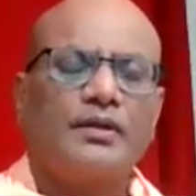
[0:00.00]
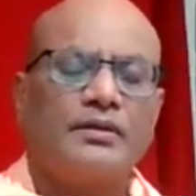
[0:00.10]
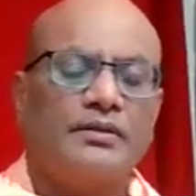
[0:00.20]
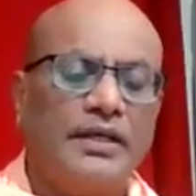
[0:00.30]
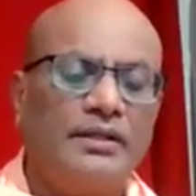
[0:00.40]

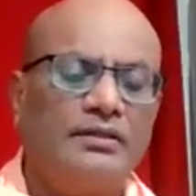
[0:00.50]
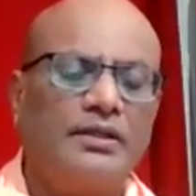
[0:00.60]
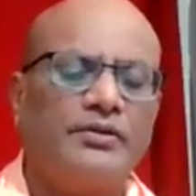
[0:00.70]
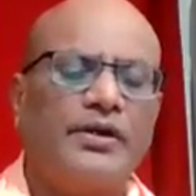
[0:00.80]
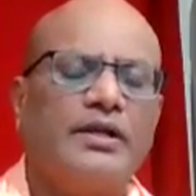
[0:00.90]
then
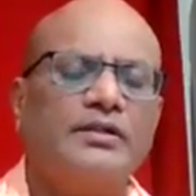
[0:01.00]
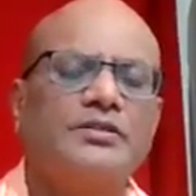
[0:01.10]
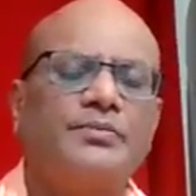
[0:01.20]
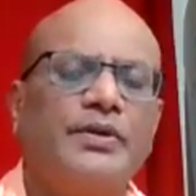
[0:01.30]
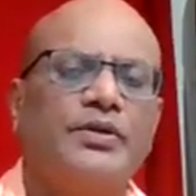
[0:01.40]
the real
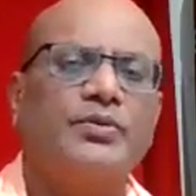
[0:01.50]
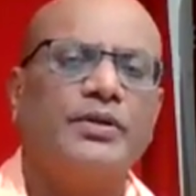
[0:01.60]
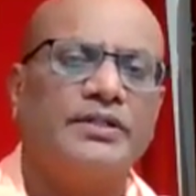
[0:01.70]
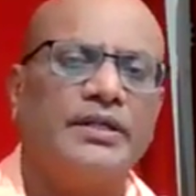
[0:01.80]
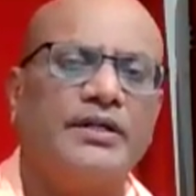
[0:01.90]

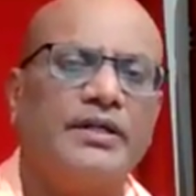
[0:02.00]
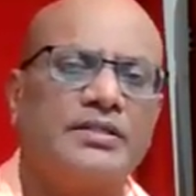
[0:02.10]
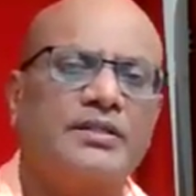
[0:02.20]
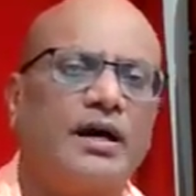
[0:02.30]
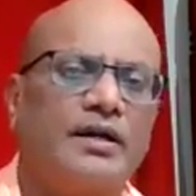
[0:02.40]
spiritual journey
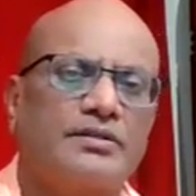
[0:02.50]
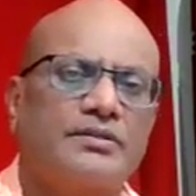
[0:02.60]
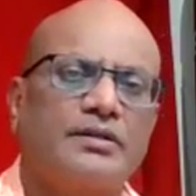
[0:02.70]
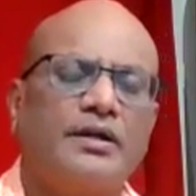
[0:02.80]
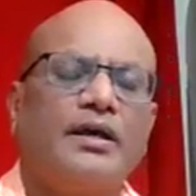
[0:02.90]

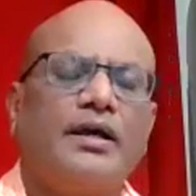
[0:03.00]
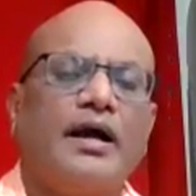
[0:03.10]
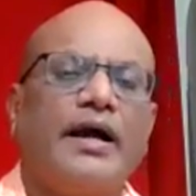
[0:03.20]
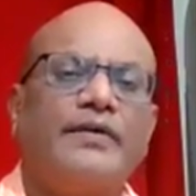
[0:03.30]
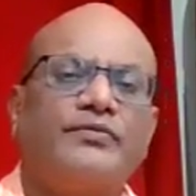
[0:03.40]
starts.
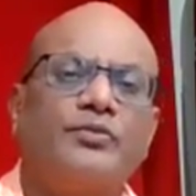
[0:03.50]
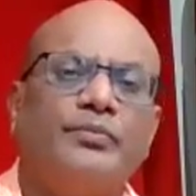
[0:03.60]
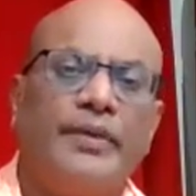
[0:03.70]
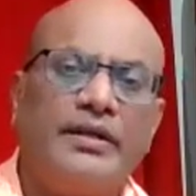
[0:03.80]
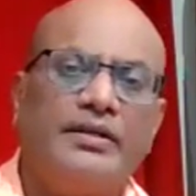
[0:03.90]
I have to
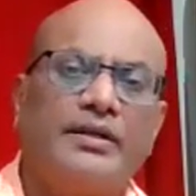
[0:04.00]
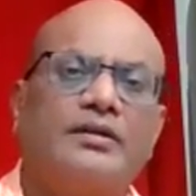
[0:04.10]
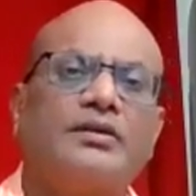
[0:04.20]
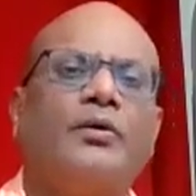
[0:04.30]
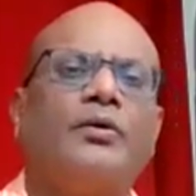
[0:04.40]

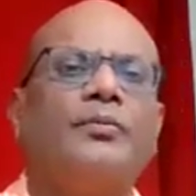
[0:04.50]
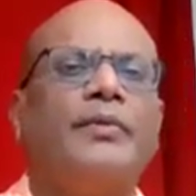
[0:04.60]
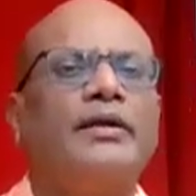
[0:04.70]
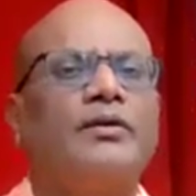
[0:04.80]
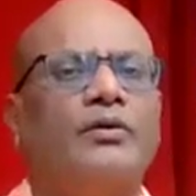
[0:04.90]
meditate on
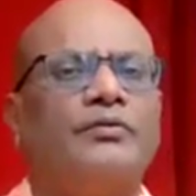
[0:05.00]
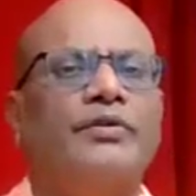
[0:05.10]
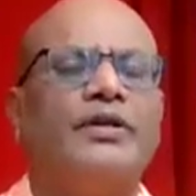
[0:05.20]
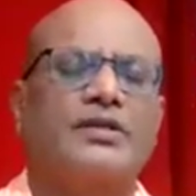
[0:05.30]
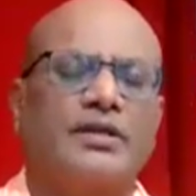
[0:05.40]
my
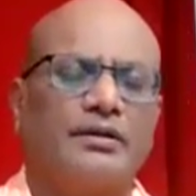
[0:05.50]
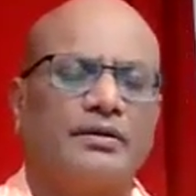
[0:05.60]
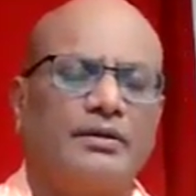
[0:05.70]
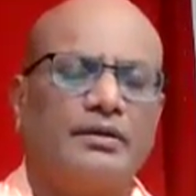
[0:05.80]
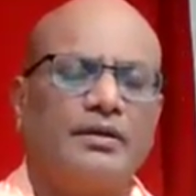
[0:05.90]
conviction.
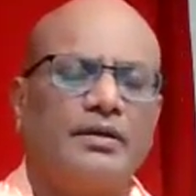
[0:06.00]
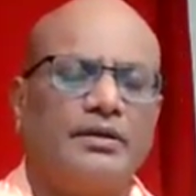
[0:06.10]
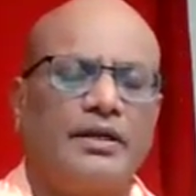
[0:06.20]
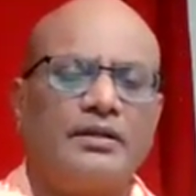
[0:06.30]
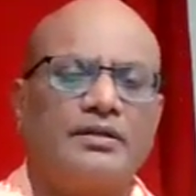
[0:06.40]

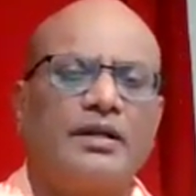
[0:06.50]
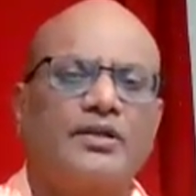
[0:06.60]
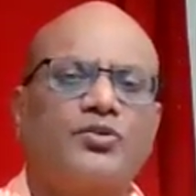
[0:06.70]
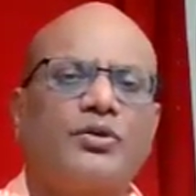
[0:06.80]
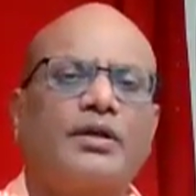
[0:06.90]
The
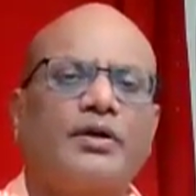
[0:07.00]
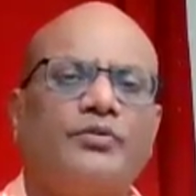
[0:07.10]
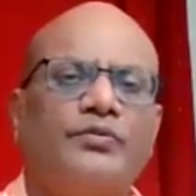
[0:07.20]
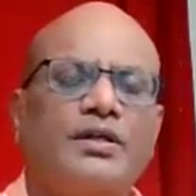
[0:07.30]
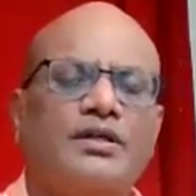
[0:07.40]
intellectual
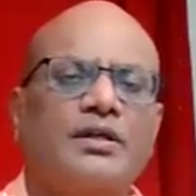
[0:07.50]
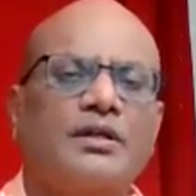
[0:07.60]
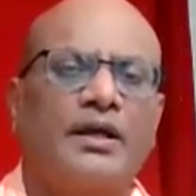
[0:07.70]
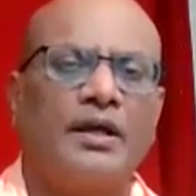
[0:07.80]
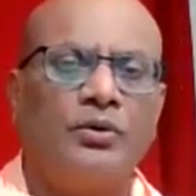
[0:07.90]

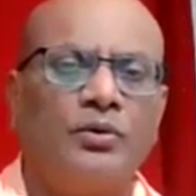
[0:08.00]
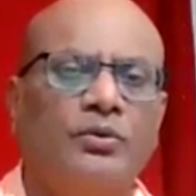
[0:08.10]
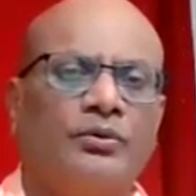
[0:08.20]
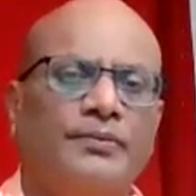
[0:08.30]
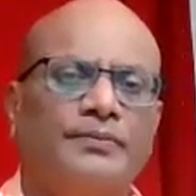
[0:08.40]
conviction
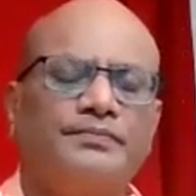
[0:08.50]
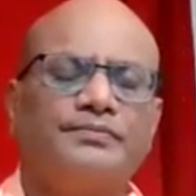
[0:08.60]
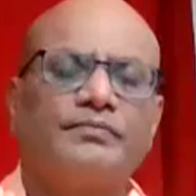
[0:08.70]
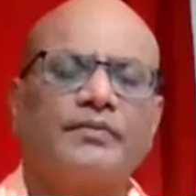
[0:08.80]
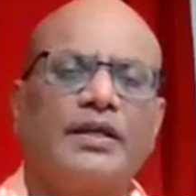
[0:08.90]
alone
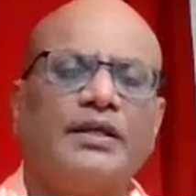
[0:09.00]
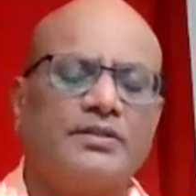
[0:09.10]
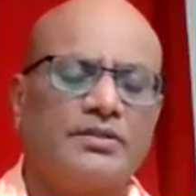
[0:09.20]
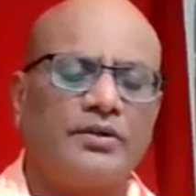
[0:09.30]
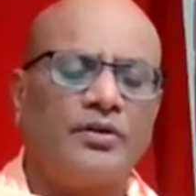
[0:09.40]

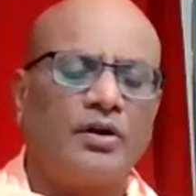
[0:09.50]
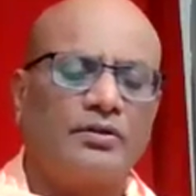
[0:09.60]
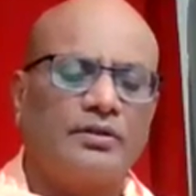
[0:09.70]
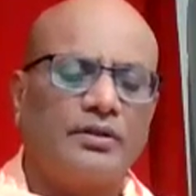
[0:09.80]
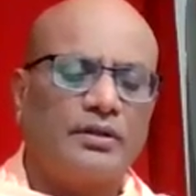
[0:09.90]
is
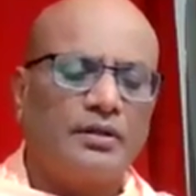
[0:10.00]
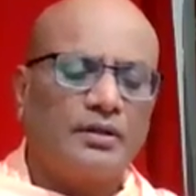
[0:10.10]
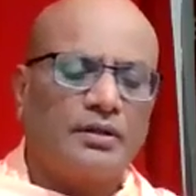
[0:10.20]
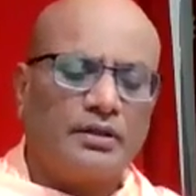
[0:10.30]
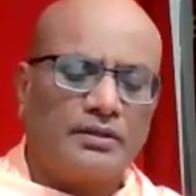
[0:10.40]
not
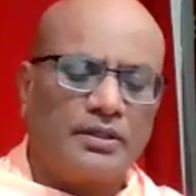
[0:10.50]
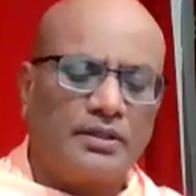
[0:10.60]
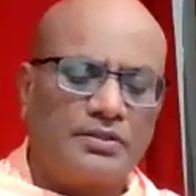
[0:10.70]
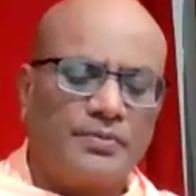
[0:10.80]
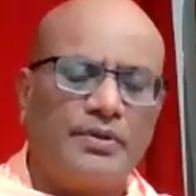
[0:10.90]

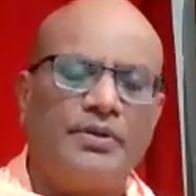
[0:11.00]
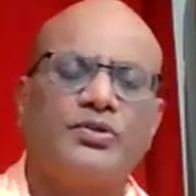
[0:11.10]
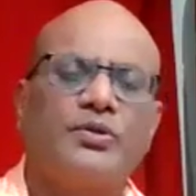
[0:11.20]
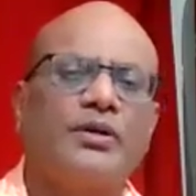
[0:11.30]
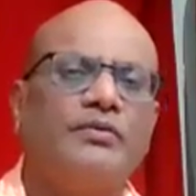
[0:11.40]
the
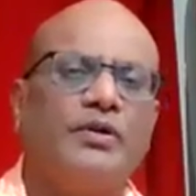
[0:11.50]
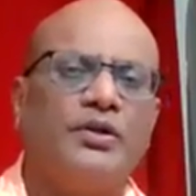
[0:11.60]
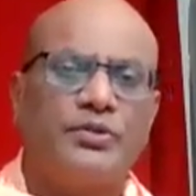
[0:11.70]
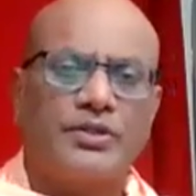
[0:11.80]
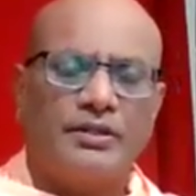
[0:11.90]
spiritual
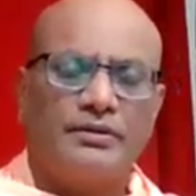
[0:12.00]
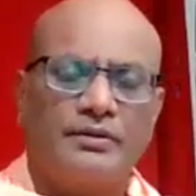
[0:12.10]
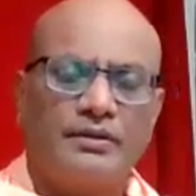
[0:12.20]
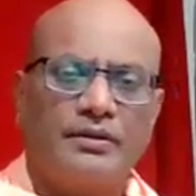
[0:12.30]
evolution,